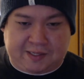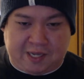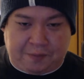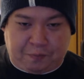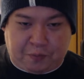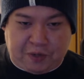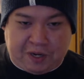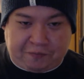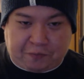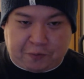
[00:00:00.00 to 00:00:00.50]

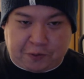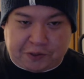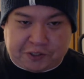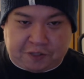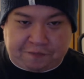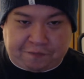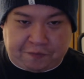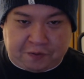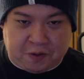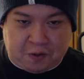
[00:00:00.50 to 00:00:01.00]
Next up, we have
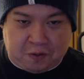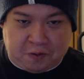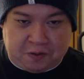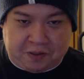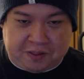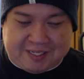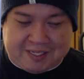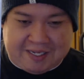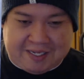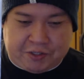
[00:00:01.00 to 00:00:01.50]
Christopher
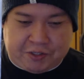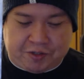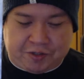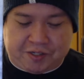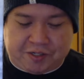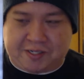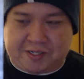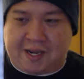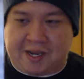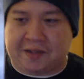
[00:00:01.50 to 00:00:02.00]
Nolan's
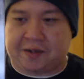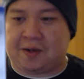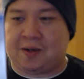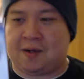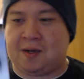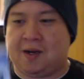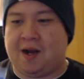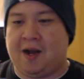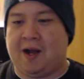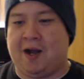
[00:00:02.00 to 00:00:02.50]

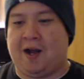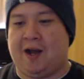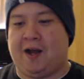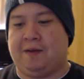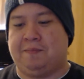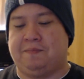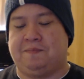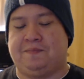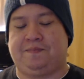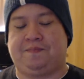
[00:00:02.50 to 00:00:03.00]
Interstellar.
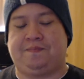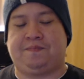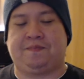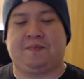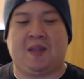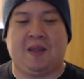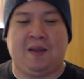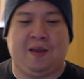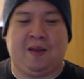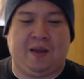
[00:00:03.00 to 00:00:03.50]

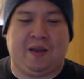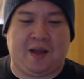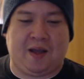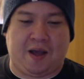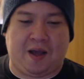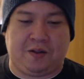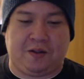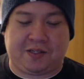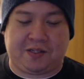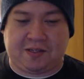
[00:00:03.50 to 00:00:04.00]

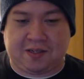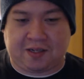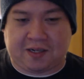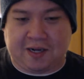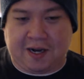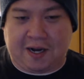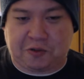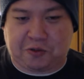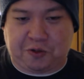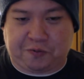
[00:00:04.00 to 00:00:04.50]
I know this is
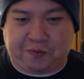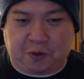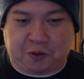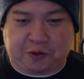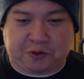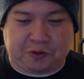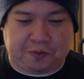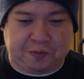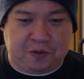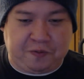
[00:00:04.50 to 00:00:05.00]
a
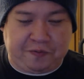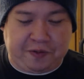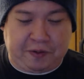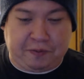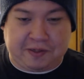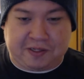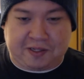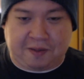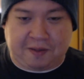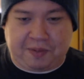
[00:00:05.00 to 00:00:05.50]
controversial
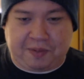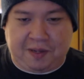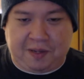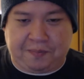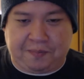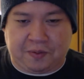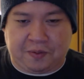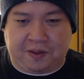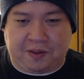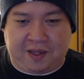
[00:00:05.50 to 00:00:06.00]
movie with some
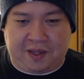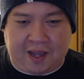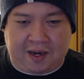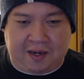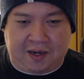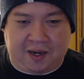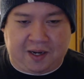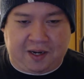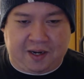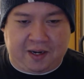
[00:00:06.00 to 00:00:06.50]
people. The
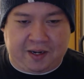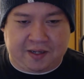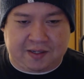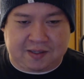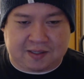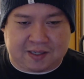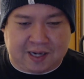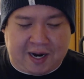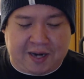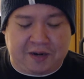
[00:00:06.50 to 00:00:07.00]
ending
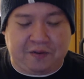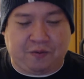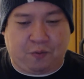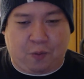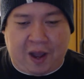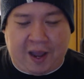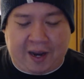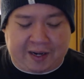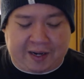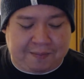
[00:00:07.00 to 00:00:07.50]
is kind
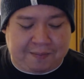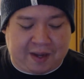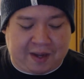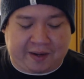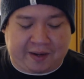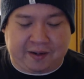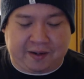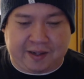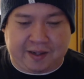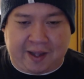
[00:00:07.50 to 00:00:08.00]
of whack, I'm
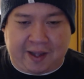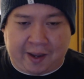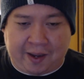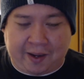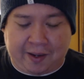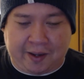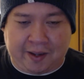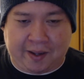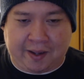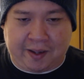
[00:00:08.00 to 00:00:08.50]
not gonna
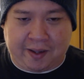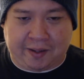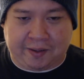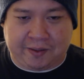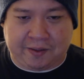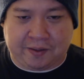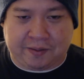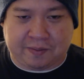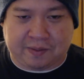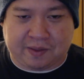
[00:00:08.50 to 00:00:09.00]
lie.
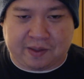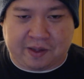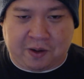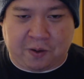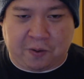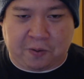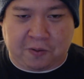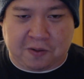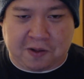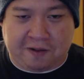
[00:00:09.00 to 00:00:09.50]

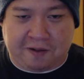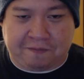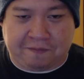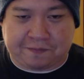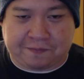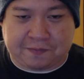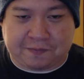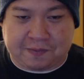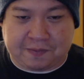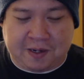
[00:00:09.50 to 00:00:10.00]
The whole
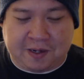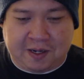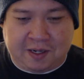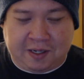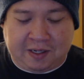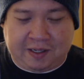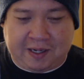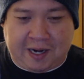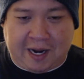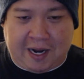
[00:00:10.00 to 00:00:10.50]
love
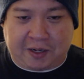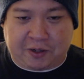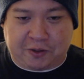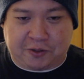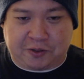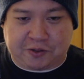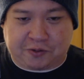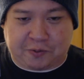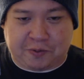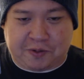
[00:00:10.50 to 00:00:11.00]

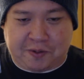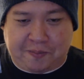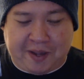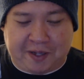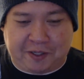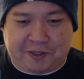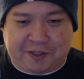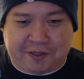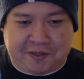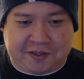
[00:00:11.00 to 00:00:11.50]
conquers through
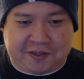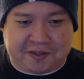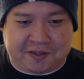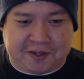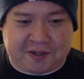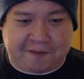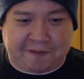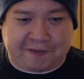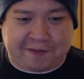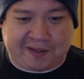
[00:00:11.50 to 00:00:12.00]
dimensions
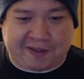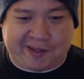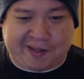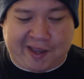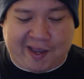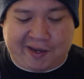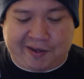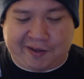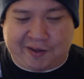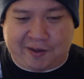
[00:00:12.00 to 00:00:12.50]
and stuff like
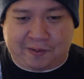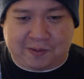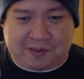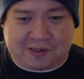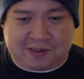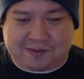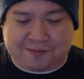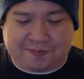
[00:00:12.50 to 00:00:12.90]
that,